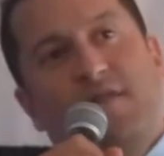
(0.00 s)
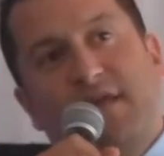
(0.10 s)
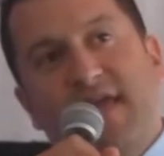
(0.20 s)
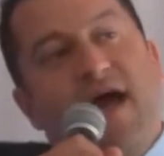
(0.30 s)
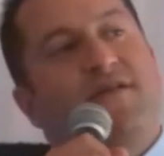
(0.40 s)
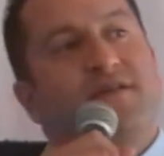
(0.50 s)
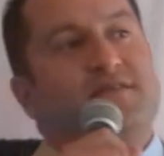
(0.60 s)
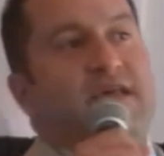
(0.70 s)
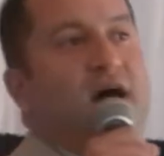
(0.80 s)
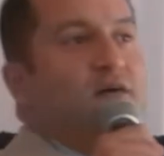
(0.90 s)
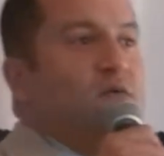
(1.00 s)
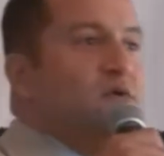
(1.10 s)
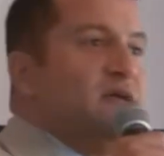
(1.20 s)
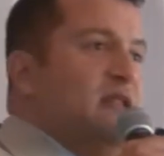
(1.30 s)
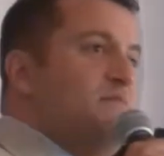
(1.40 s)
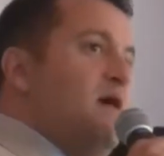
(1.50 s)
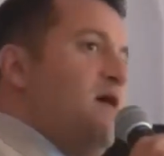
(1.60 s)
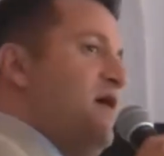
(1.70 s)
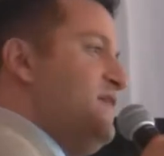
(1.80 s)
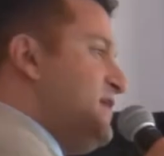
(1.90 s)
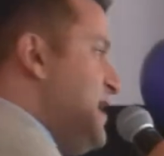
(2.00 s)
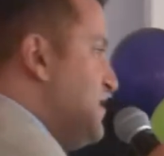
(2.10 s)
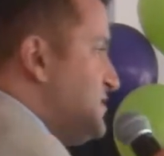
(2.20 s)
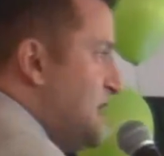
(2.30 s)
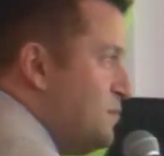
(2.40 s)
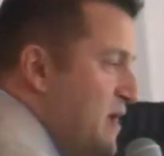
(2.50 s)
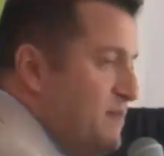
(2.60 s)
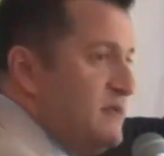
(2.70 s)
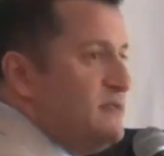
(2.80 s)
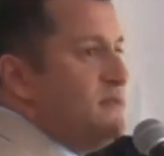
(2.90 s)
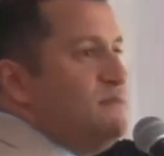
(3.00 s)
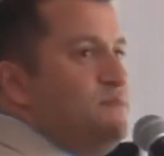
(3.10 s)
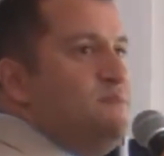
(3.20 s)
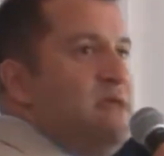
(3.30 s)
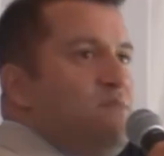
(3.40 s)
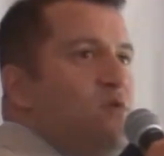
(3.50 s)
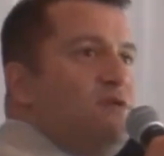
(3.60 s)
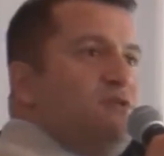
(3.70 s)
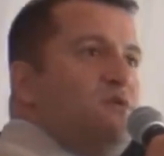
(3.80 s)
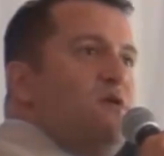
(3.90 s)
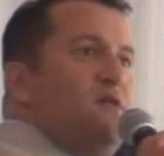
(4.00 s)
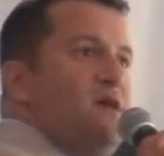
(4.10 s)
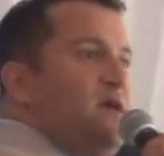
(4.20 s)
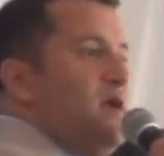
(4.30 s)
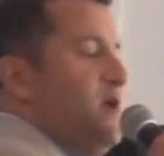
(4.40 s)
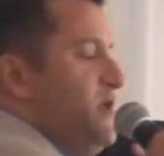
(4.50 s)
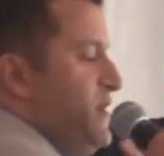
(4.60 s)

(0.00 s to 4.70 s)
they counted us out when we were getting married, they counted us out baby being born too early,